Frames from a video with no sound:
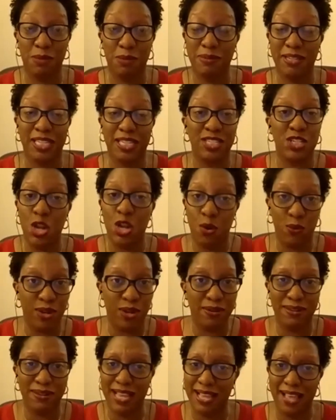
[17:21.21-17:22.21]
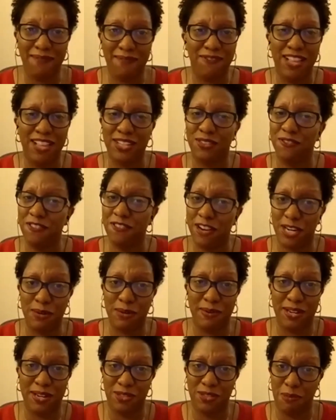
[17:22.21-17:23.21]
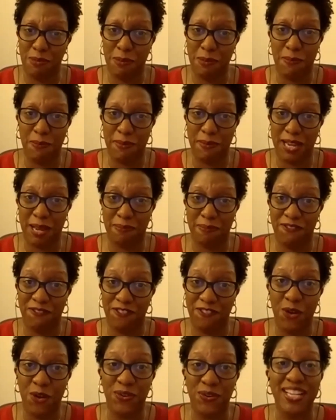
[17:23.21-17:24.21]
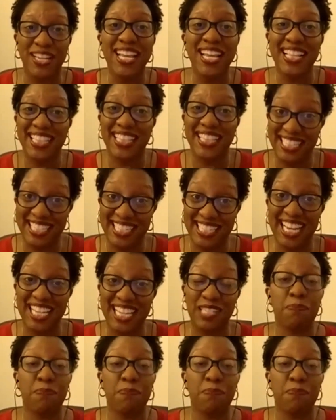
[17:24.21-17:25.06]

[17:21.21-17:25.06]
because it's very rare that people pick up the phone these days.